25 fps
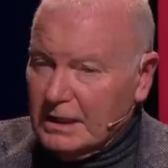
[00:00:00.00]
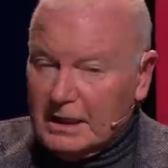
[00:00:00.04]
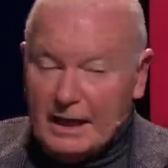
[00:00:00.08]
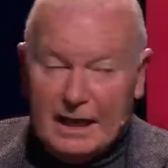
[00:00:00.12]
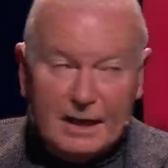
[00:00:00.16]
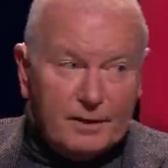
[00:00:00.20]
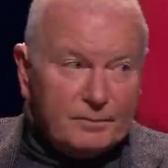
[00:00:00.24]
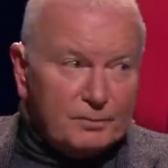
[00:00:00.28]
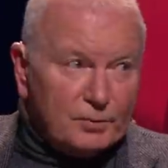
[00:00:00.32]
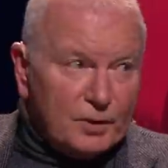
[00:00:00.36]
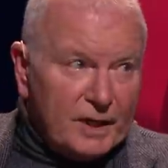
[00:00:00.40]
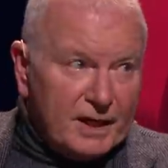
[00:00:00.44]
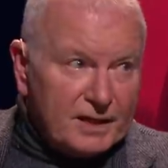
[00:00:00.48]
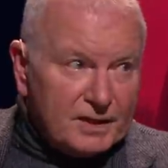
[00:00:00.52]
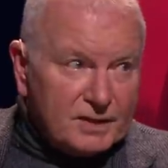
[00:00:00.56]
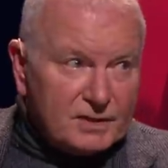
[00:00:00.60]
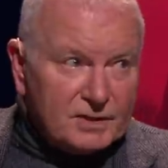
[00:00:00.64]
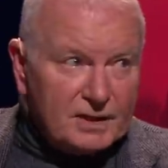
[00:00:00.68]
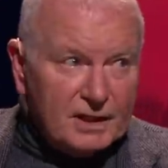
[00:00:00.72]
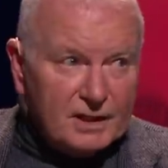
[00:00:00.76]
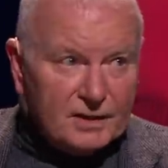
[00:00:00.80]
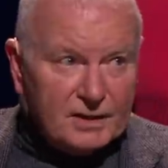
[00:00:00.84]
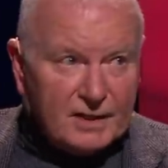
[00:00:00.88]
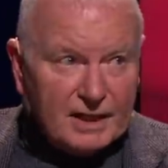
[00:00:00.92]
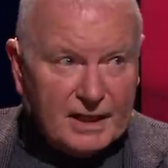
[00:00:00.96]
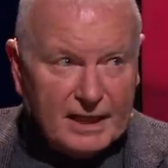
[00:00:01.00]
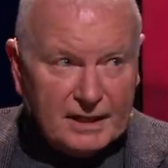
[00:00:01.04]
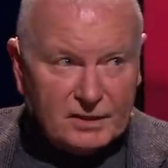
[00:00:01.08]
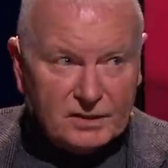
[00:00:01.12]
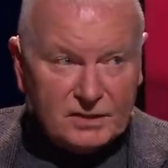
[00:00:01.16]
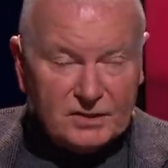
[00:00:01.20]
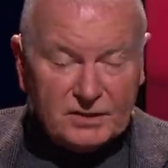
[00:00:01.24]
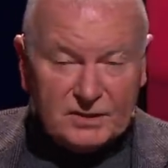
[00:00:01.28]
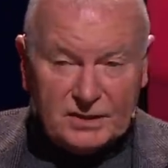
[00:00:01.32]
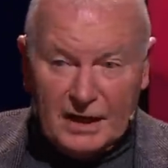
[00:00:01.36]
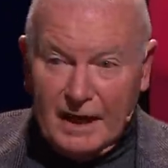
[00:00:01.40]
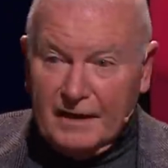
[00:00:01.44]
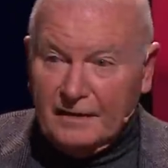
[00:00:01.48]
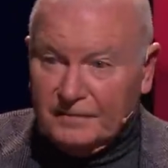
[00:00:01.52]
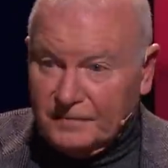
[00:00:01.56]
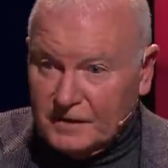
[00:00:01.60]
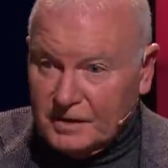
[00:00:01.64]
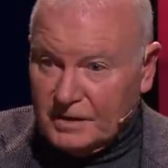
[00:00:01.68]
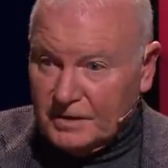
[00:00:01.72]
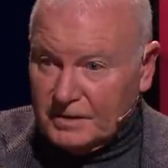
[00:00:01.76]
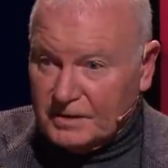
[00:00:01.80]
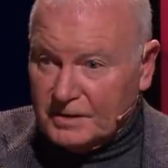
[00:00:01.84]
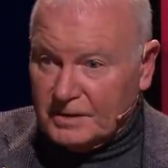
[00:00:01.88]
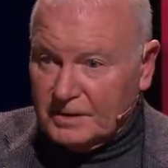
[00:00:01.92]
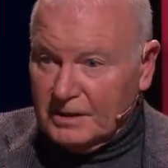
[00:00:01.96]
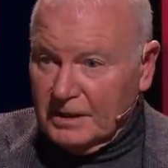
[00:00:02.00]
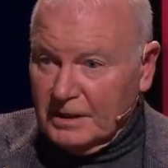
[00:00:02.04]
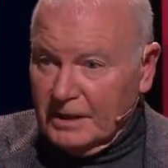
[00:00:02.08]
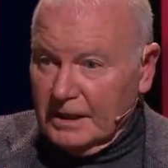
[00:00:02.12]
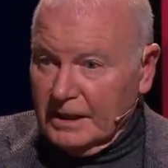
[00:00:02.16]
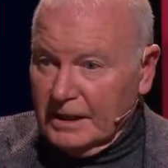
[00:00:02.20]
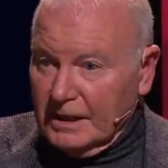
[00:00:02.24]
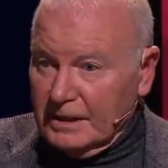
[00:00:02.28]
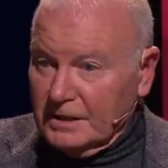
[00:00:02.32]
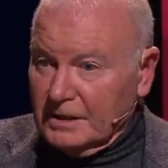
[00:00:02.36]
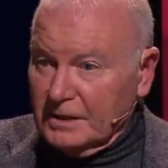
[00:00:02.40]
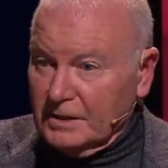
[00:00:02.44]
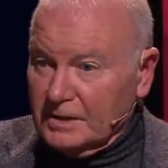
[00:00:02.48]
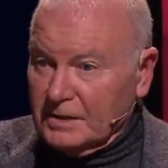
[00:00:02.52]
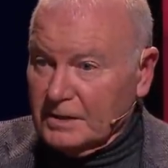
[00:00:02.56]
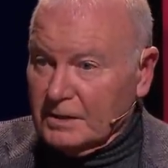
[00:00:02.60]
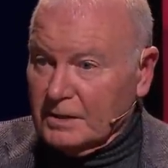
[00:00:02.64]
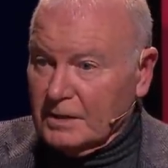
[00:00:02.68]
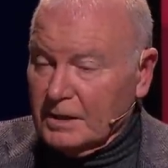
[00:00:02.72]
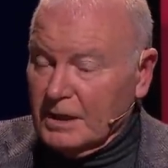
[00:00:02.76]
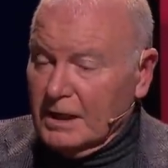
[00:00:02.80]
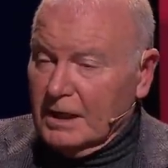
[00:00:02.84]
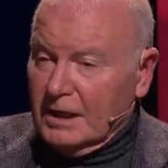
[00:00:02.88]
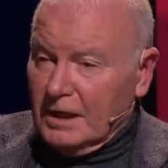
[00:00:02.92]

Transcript: outbreaks, and that saved us. It isn't.